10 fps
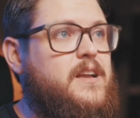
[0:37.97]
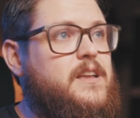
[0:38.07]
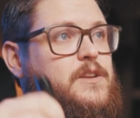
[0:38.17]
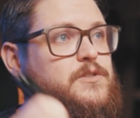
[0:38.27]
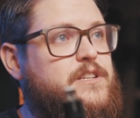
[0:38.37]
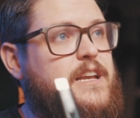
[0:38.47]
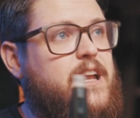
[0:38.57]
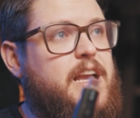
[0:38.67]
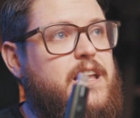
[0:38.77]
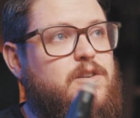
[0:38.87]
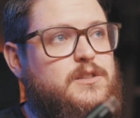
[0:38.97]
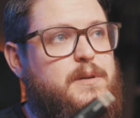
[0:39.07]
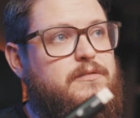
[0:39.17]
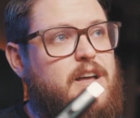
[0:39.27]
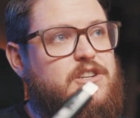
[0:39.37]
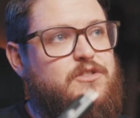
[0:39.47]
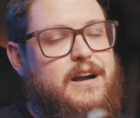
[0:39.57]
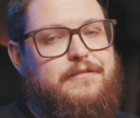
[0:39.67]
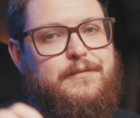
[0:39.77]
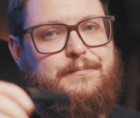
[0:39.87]
using a USB flash
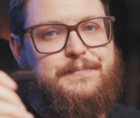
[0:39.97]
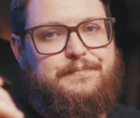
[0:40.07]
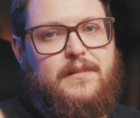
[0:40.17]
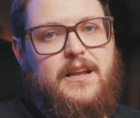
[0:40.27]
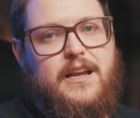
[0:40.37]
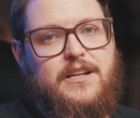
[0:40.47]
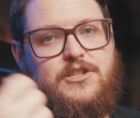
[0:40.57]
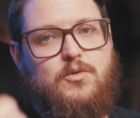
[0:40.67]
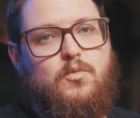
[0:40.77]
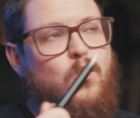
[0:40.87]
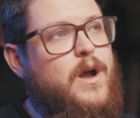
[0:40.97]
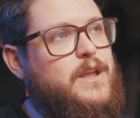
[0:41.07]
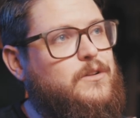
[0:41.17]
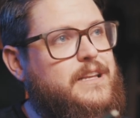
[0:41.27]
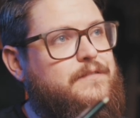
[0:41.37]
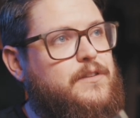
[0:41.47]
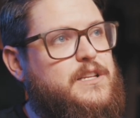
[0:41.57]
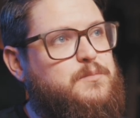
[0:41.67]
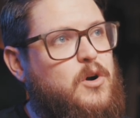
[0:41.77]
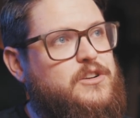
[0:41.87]
drive. And so what you'll need for
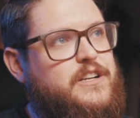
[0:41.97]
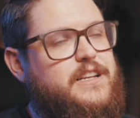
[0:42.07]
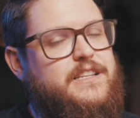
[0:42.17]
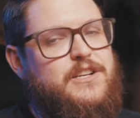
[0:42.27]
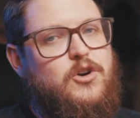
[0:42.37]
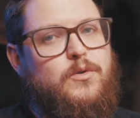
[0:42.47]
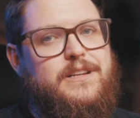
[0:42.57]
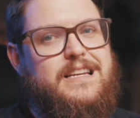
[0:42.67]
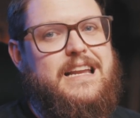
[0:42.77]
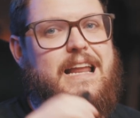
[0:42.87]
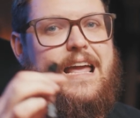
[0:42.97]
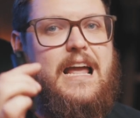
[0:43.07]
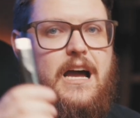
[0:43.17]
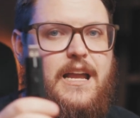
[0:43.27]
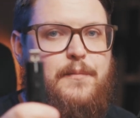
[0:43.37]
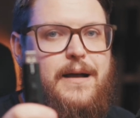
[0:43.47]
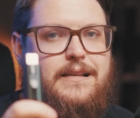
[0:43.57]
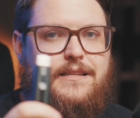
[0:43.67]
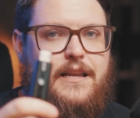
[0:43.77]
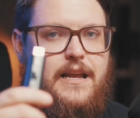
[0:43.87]
this project is you're going to need a high
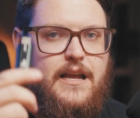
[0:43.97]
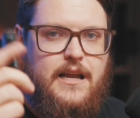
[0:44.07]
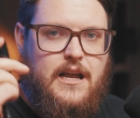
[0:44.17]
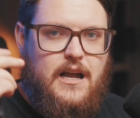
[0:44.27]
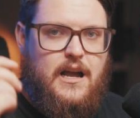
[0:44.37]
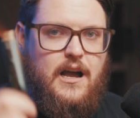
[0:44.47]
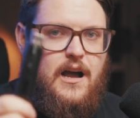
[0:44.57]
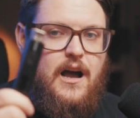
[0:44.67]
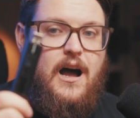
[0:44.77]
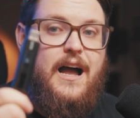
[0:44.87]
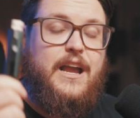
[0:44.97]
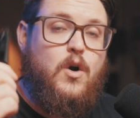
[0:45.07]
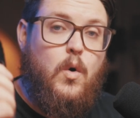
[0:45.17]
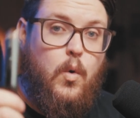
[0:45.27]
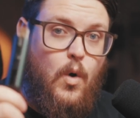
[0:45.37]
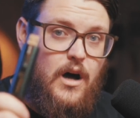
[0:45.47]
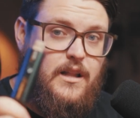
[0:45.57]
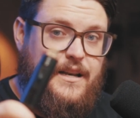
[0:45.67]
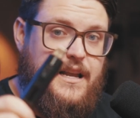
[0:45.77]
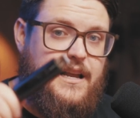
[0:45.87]
capacity, high
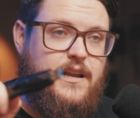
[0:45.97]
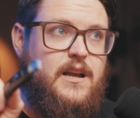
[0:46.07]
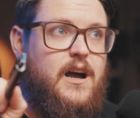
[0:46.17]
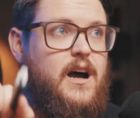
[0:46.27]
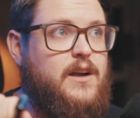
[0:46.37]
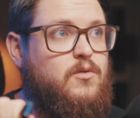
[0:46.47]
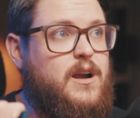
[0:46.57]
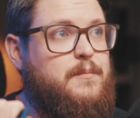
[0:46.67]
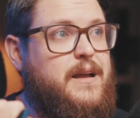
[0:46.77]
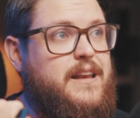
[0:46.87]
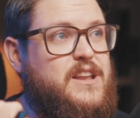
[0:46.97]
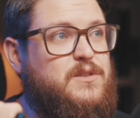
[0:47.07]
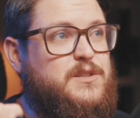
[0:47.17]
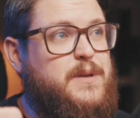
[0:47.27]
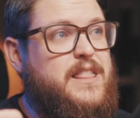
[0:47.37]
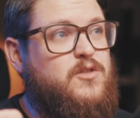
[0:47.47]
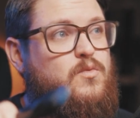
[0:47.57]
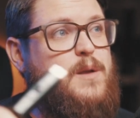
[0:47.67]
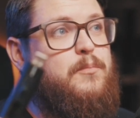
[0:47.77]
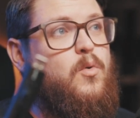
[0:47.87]
quality, I recommend USB
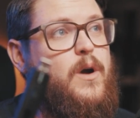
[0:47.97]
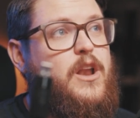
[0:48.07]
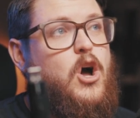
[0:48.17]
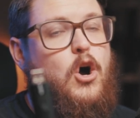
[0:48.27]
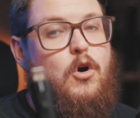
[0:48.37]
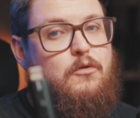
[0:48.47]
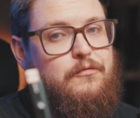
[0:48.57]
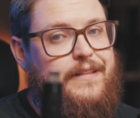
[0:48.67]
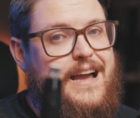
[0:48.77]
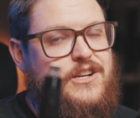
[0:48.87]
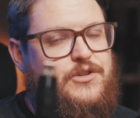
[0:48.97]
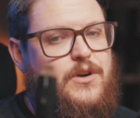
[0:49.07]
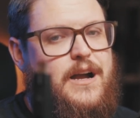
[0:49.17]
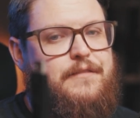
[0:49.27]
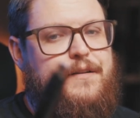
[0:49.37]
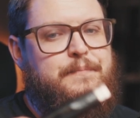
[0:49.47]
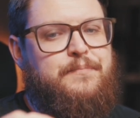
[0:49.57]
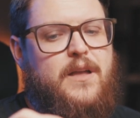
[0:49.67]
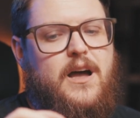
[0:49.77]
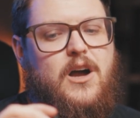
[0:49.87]
3.0 flash drive.
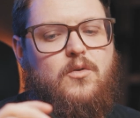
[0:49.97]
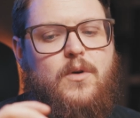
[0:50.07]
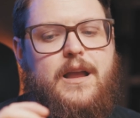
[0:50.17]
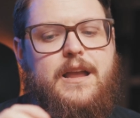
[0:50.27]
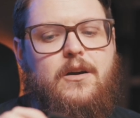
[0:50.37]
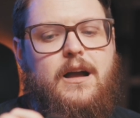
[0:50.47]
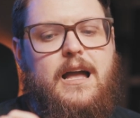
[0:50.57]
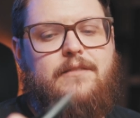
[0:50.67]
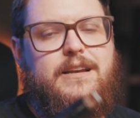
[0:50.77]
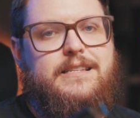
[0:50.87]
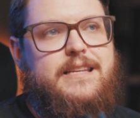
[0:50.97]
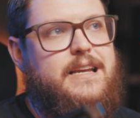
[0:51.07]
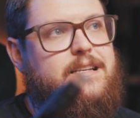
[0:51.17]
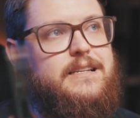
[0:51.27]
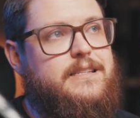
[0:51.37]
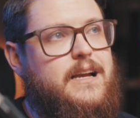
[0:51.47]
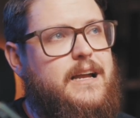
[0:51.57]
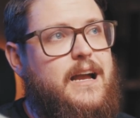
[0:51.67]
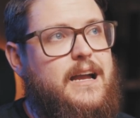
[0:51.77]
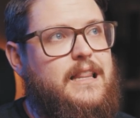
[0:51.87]
Right here I have a SanDisk.
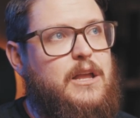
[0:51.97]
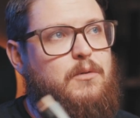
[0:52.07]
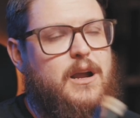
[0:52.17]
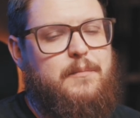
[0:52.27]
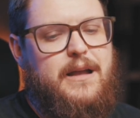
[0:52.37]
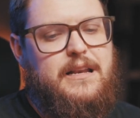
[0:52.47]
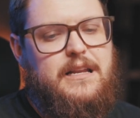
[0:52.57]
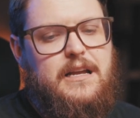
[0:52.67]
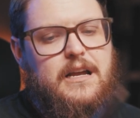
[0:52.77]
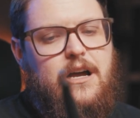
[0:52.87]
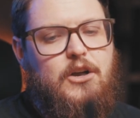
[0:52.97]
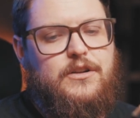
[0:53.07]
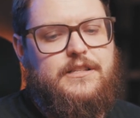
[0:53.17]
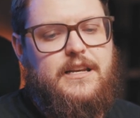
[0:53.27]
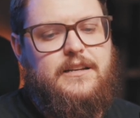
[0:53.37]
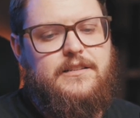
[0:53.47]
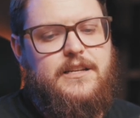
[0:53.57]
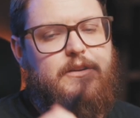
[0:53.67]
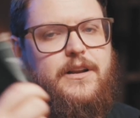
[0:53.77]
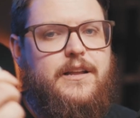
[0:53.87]
I highly recommend a good
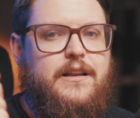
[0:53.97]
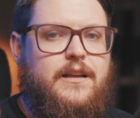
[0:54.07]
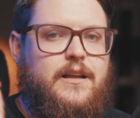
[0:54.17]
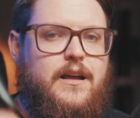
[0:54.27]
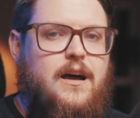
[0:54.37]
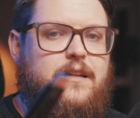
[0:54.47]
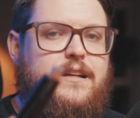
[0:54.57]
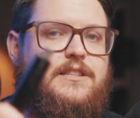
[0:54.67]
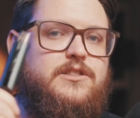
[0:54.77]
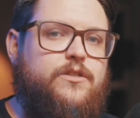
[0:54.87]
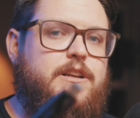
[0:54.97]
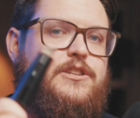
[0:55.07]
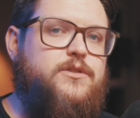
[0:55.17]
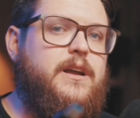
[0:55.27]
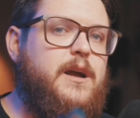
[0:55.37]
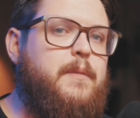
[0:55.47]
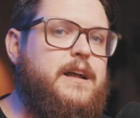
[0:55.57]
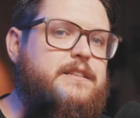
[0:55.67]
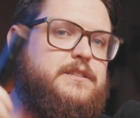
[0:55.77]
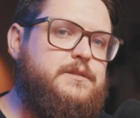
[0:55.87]
SanDisk unit. That's 32
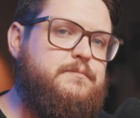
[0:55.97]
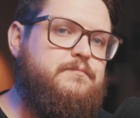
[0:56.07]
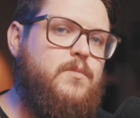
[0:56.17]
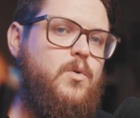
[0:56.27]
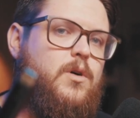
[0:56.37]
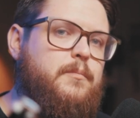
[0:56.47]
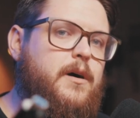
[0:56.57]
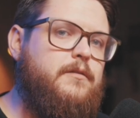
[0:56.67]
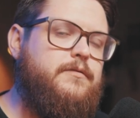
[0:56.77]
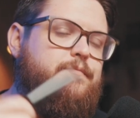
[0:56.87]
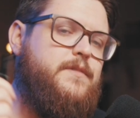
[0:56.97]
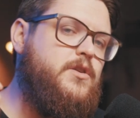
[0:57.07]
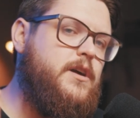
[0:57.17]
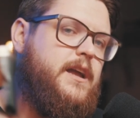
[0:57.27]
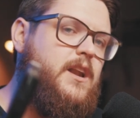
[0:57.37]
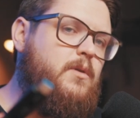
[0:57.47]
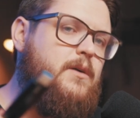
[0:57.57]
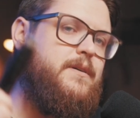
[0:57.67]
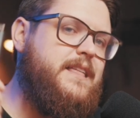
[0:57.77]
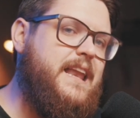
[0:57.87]
gigabytes or above. You could get
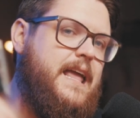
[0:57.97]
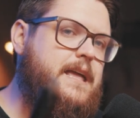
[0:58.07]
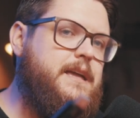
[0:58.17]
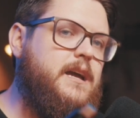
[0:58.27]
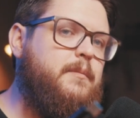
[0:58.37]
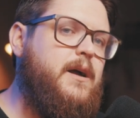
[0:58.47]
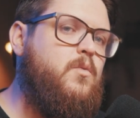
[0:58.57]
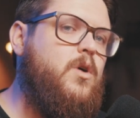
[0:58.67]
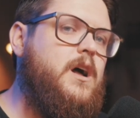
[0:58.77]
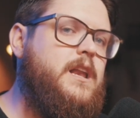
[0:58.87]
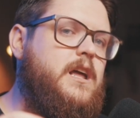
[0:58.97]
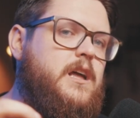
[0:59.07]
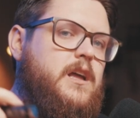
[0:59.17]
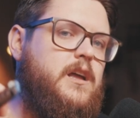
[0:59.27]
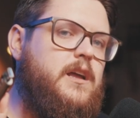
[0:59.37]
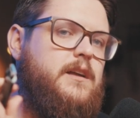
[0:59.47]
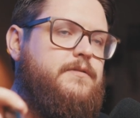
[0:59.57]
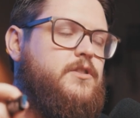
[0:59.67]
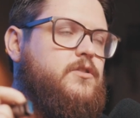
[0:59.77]
away with an 8 gigabyte one if you're